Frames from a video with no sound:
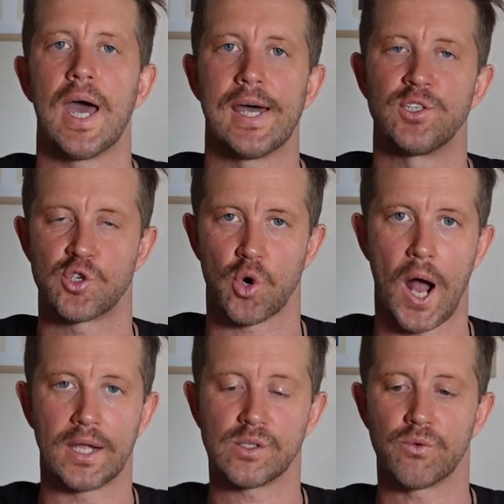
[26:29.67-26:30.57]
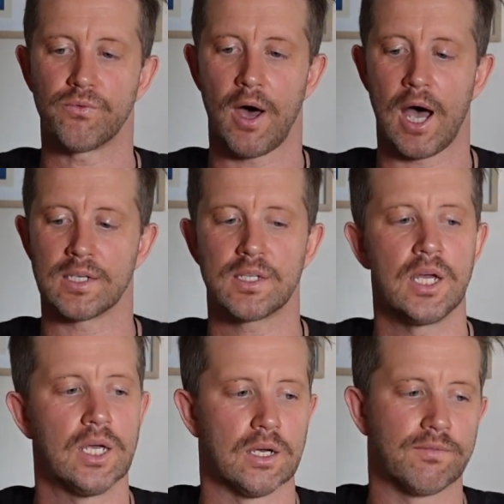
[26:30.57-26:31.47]
and dry too fast.
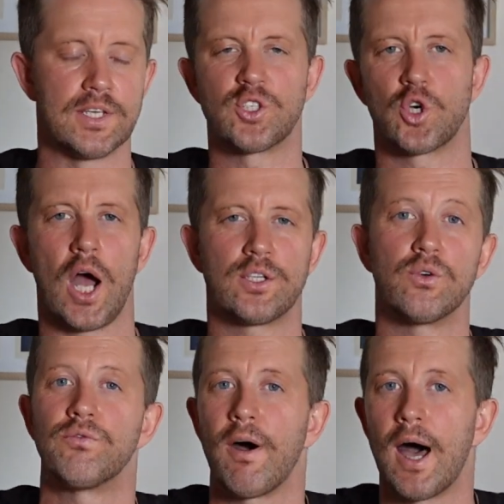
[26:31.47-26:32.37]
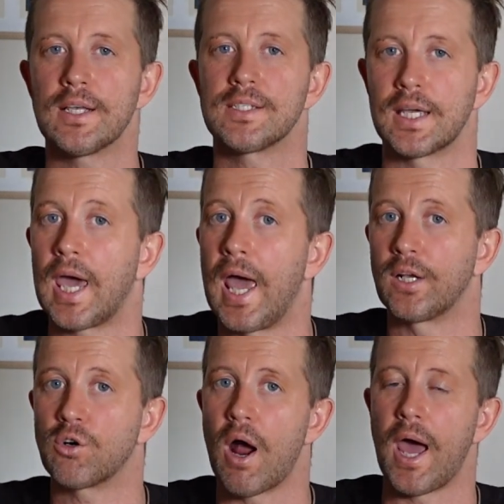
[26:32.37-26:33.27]
If these dry too fast, they can
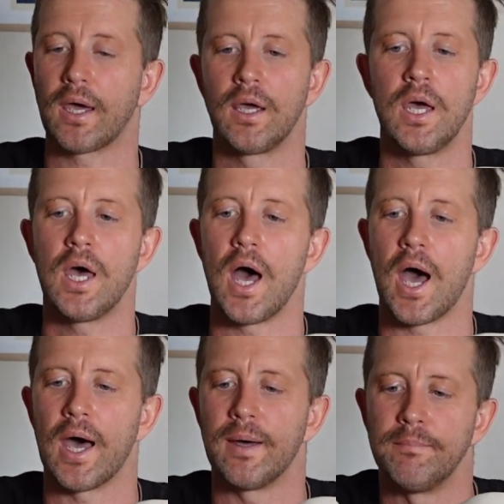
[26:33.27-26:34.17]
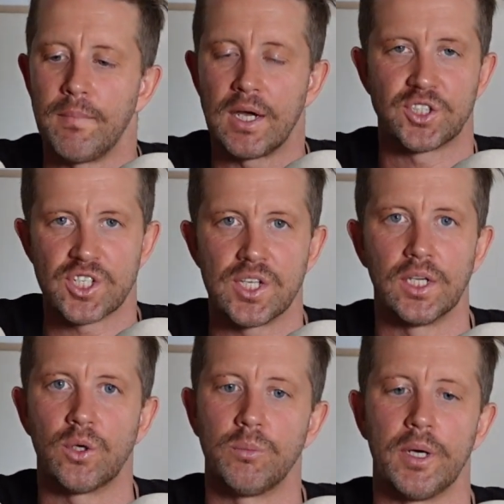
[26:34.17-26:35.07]
crack just a
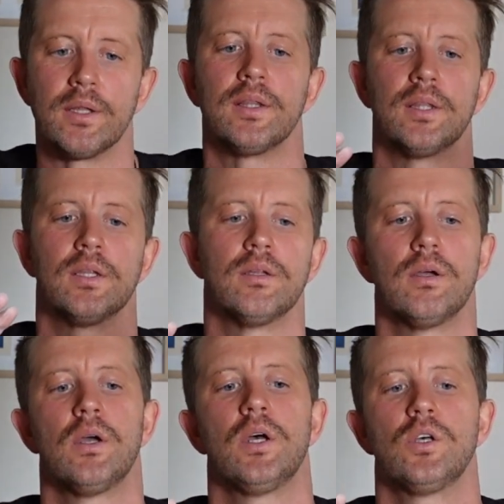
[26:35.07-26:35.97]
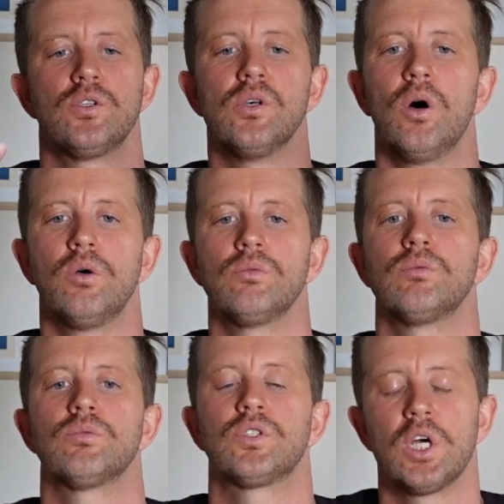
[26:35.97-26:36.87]
little bit. So
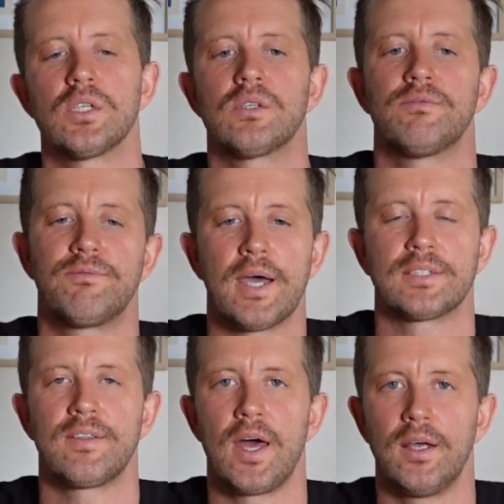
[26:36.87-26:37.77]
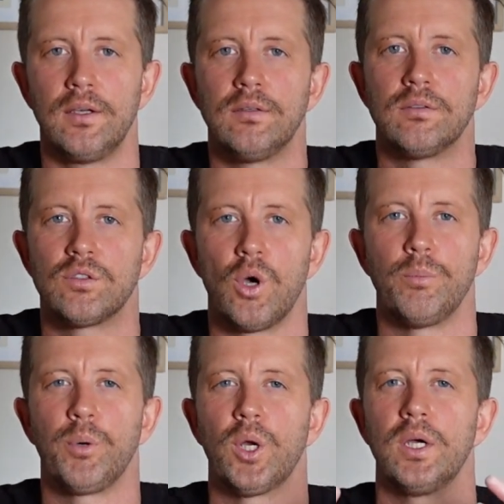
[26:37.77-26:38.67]
just factor that in. Don't
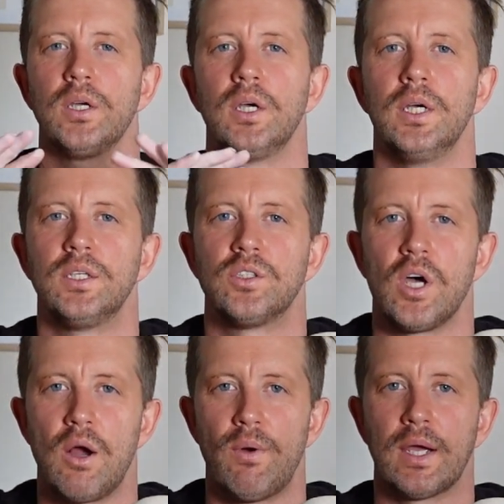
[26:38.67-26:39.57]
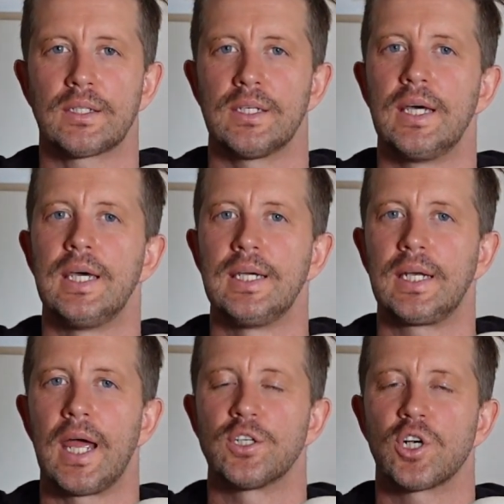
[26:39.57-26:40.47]
put it in direct
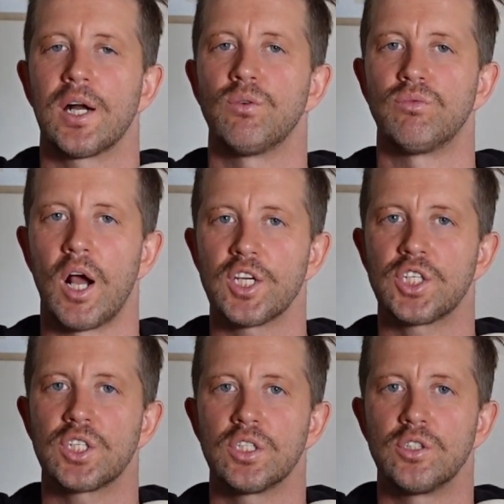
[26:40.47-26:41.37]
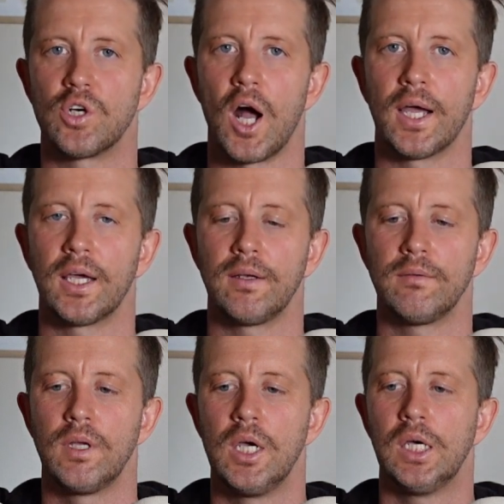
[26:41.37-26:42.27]
heat and try to rush drying it.
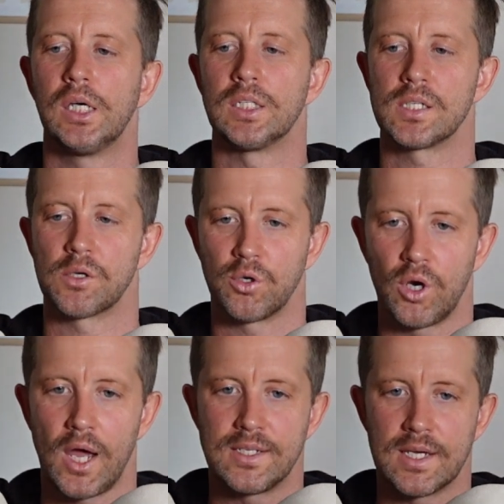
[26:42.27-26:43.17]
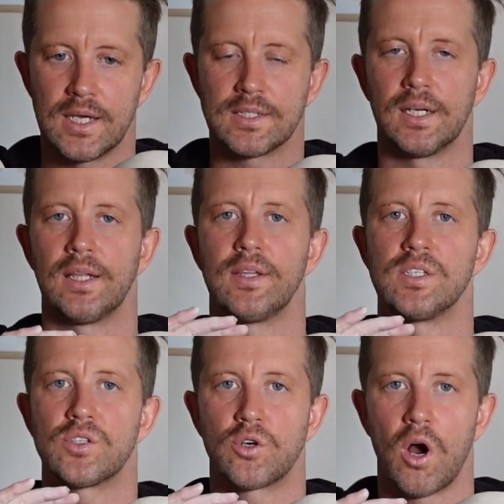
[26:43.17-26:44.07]
It's a good idea to let
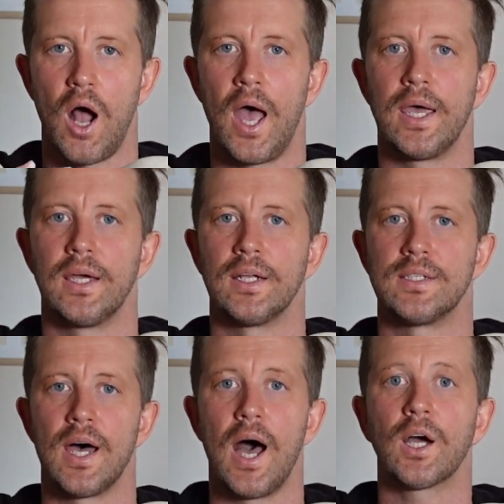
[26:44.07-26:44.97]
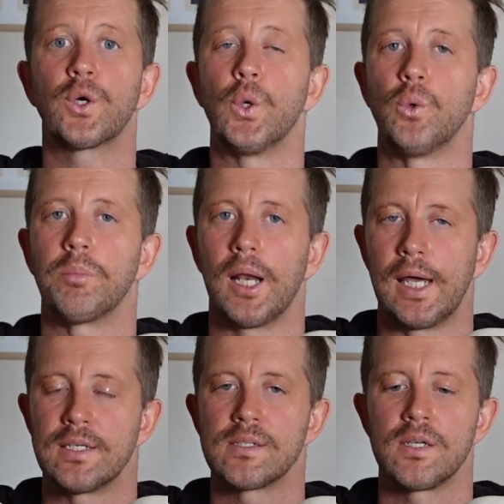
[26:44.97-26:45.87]
these dry in a dark, cool
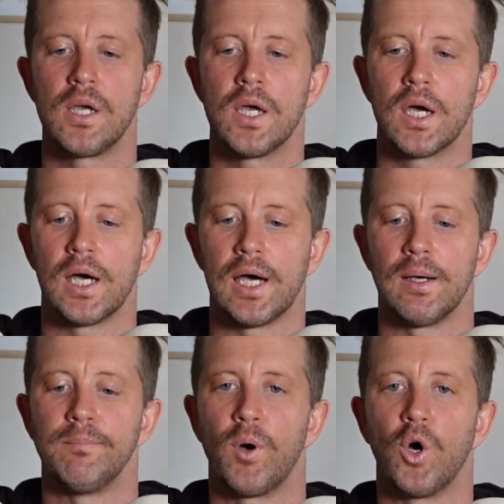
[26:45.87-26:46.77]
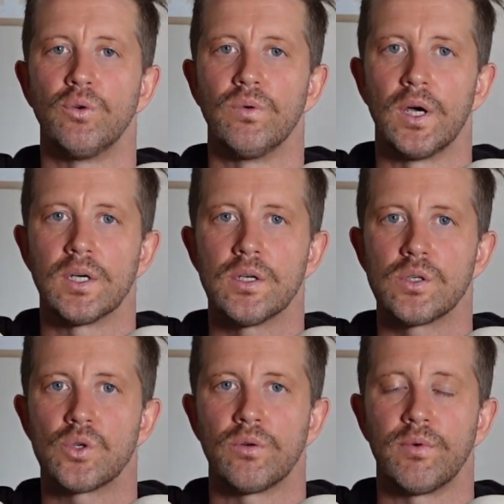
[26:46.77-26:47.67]
place over
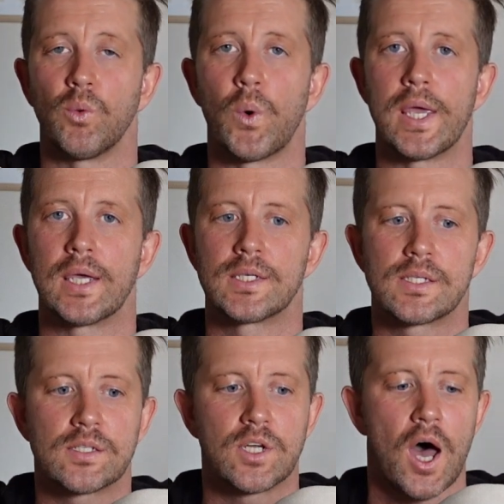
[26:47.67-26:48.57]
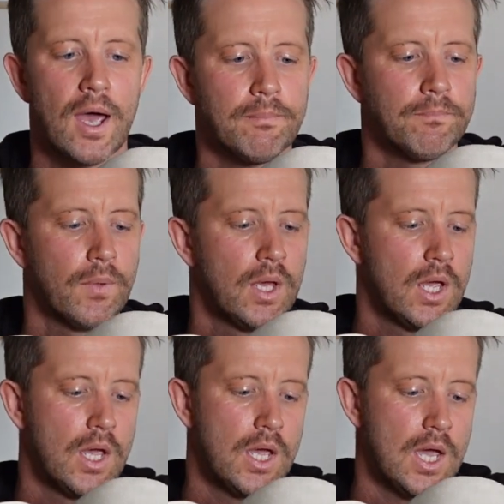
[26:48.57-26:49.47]
sort of a week's time.
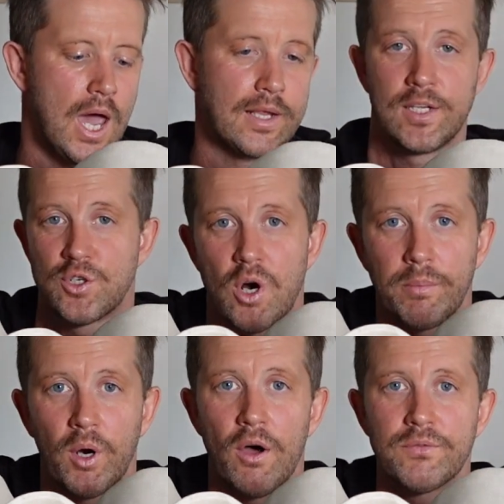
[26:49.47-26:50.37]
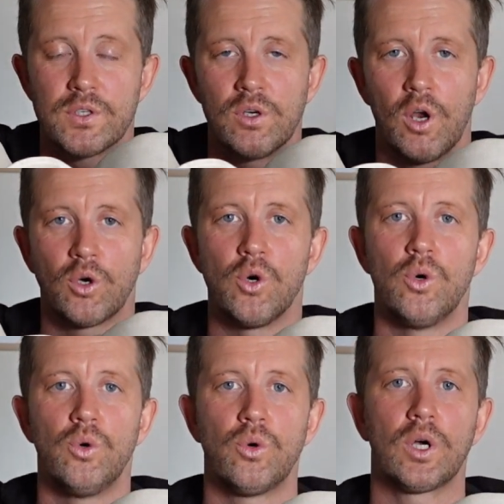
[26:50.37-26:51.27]
And then drop it off to your
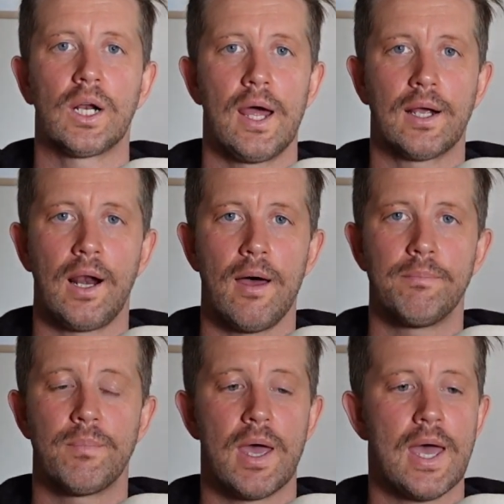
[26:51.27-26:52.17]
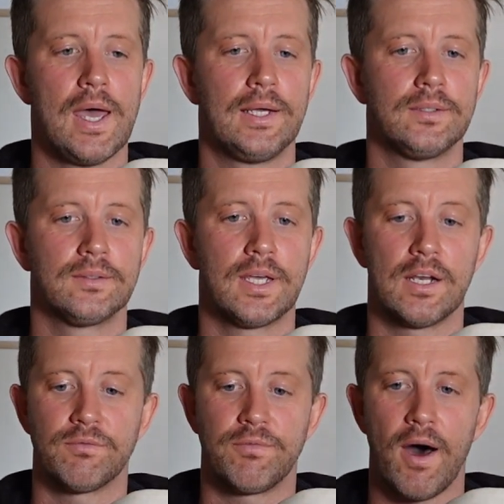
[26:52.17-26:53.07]
local clay club and get
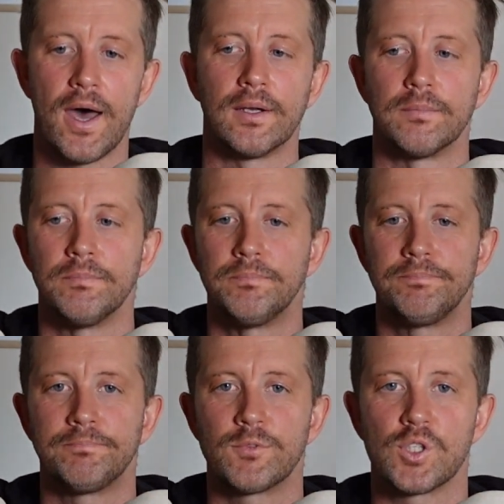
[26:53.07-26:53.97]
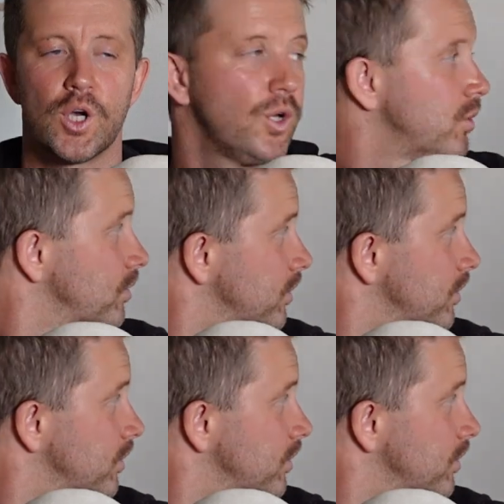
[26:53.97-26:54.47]
it fired. So